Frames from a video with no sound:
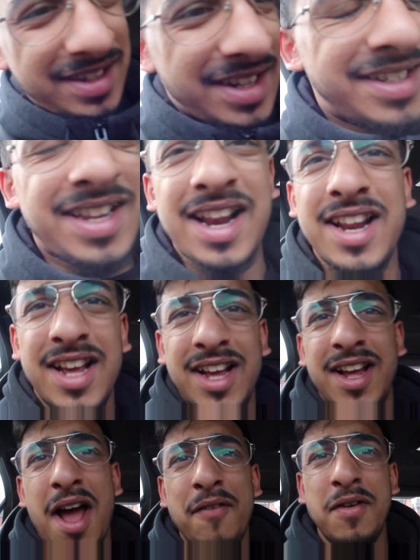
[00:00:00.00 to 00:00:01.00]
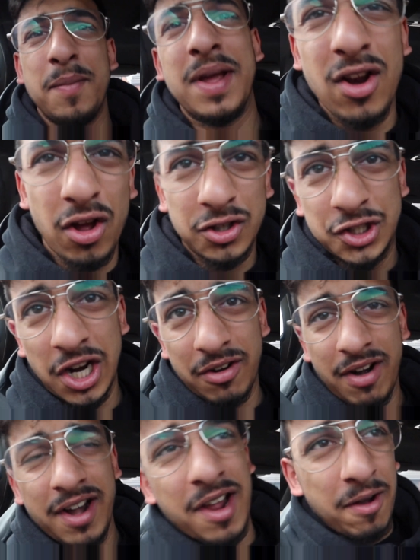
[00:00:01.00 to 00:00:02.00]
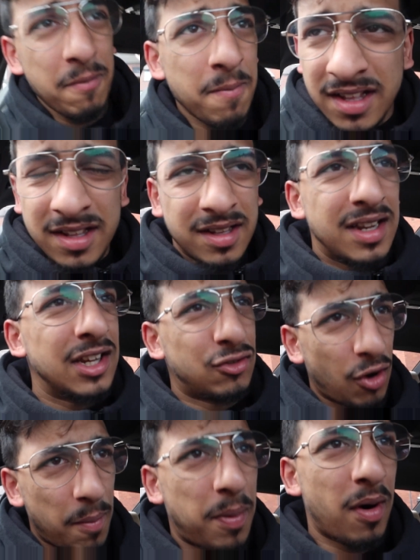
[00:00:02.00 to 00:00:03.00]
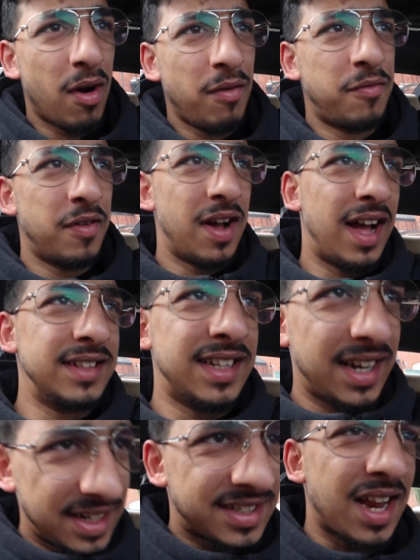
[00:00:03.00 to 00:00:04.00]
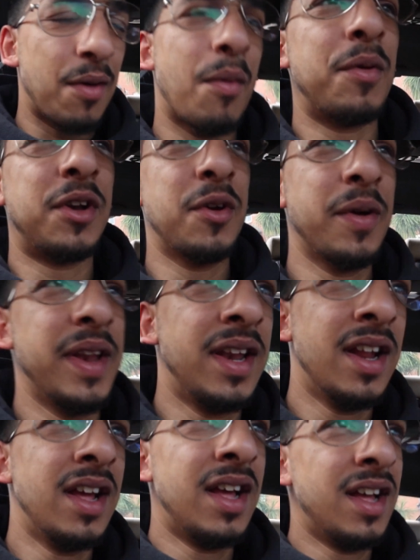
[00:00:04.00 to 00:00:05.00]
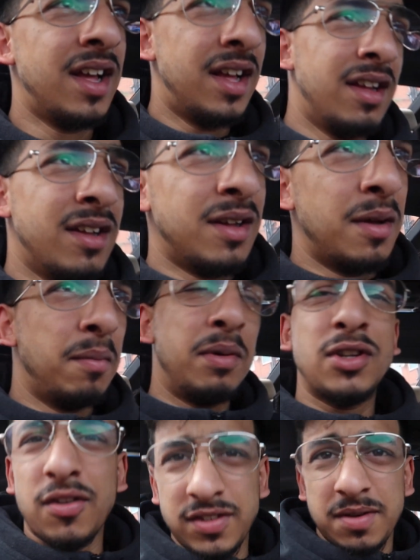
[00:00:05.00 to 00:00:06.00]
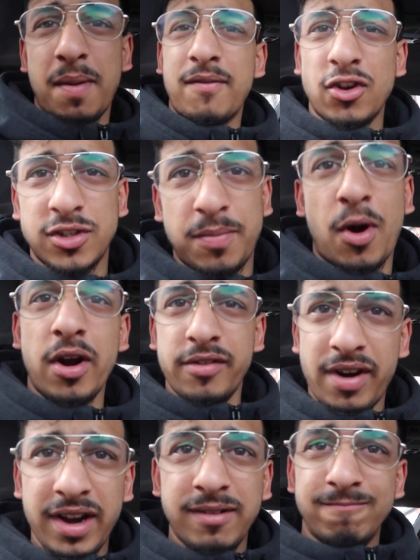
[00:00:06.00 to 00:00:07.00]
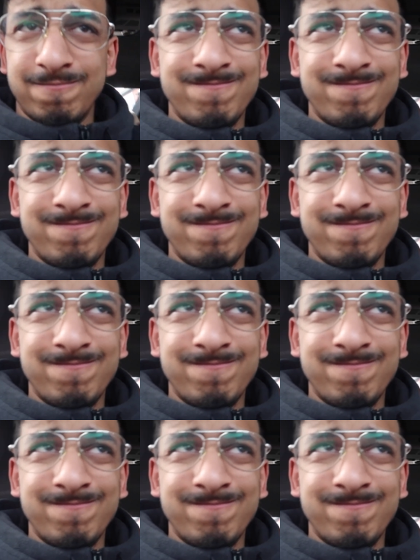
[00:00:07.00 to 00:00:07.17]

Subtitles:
Instead of having a big long chat right now, let's drop her off and then decide what we're doing. Because obviously my vlogs are boring, right?